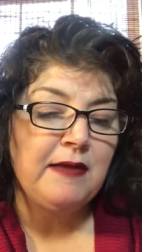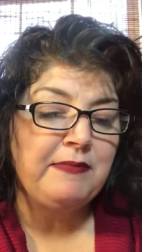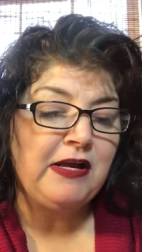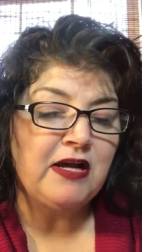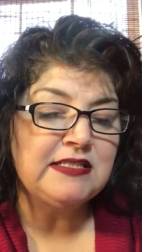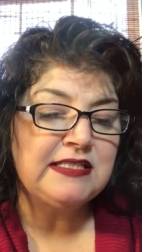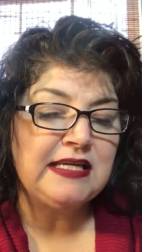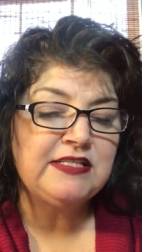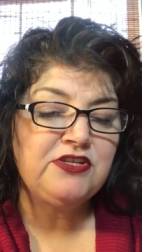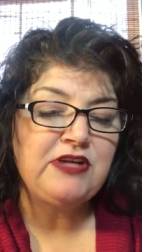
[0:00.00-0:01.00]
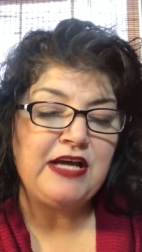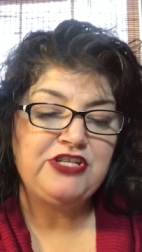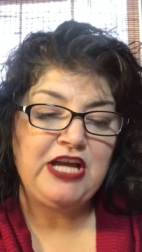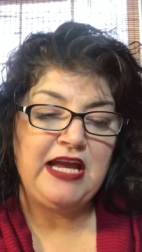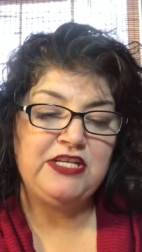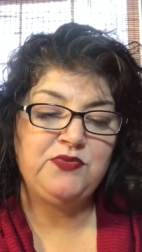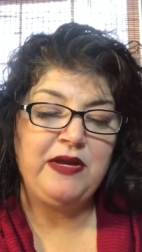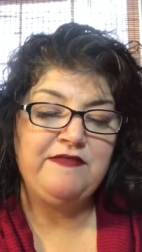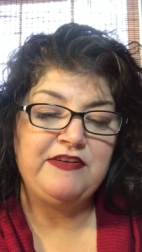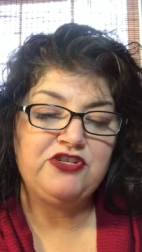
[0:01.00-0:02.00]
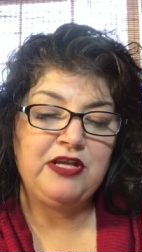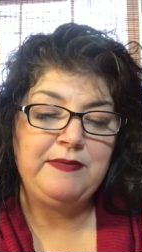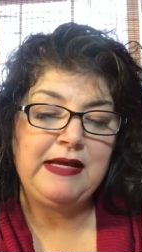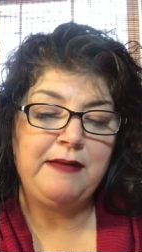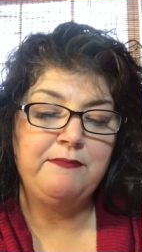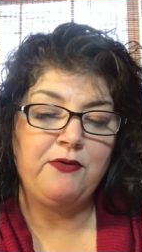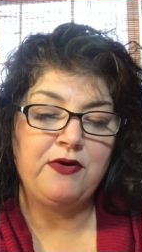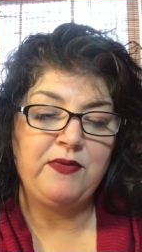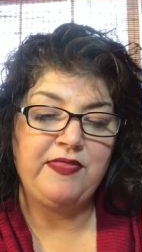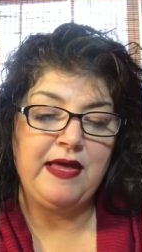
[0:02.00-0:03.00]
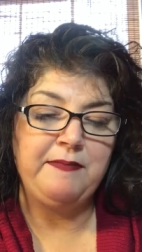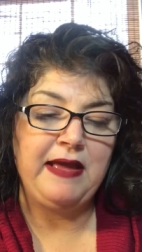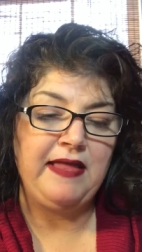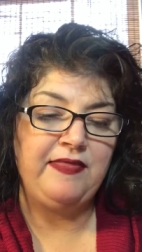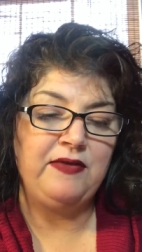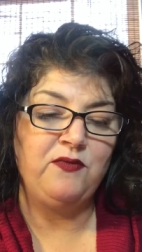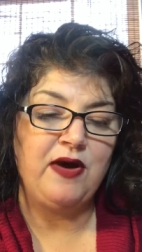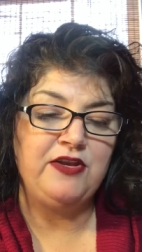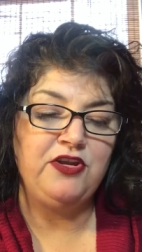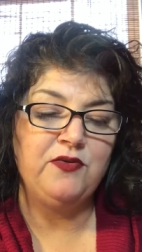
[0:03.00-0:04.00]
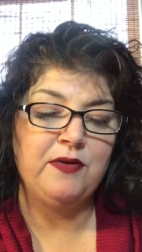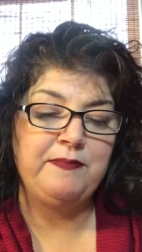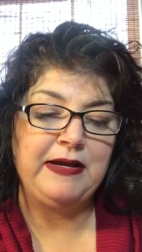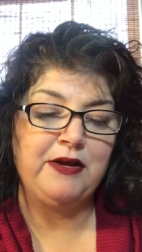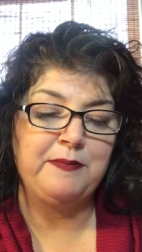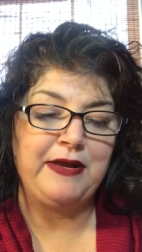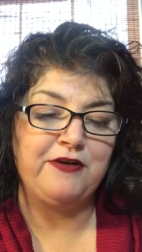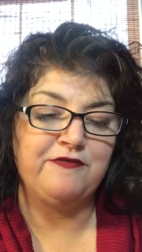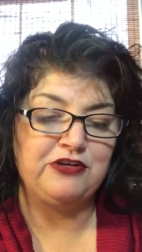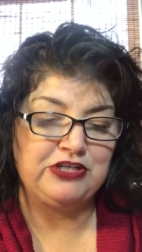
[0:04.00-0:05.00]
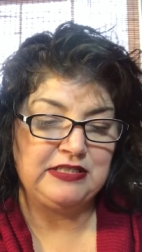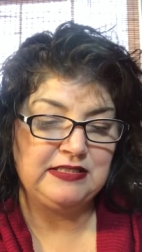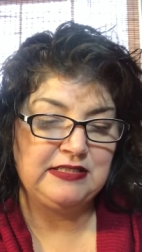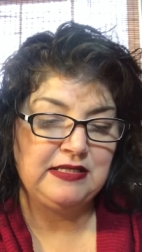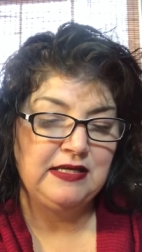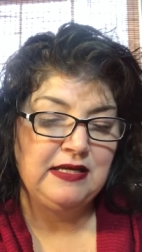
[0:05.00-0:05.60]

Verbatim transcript: Because things do not change, we eventually become bored with them and then want newer, bigger, better versions.